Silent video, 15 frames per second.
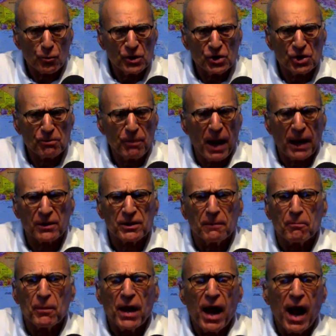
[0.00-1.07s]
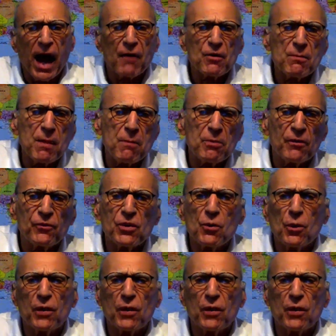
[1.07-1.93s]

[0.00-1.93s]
respect. I remember if